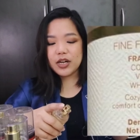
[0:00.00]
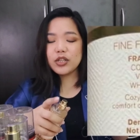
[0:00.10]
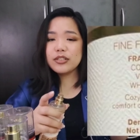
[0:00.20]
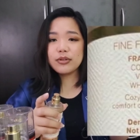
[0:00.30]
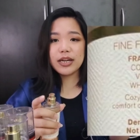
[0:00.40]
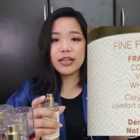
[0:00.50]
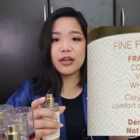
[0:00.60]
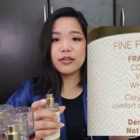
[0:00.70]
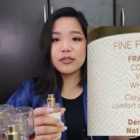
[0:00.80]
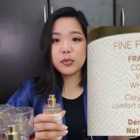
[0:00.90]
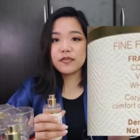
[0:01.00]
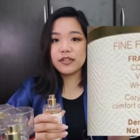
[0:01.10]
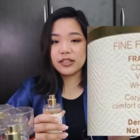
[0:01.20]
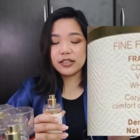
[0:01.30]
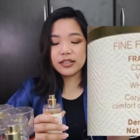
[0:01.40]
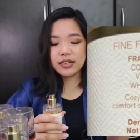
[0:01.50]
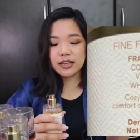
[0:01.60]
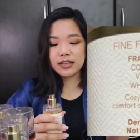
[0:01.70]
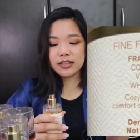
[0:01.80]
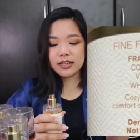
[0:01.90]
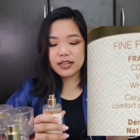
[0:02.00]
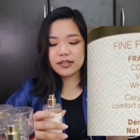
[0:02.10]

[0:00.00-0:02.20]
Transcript: On the dry down, it's more vanilla than anything